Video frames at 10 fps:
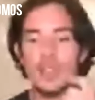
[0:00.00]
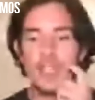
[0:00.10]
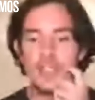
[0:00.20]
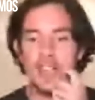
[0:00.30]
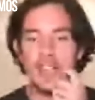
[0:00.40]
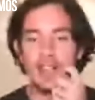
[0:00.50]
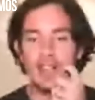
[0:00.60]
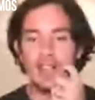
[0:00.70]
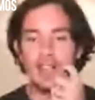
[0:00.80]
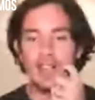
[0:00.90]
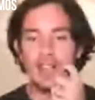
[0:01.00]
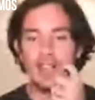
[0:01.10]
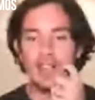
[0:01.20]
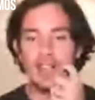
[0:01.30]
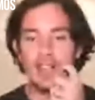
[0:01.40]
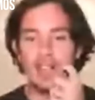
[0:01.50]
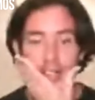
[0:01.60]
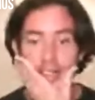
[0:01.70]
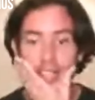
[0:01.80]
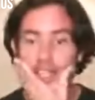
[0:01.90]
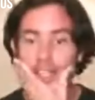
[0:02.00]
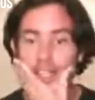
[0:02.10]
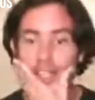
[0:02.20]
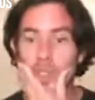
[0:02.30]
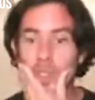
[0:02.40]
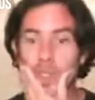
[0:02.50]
Just another option,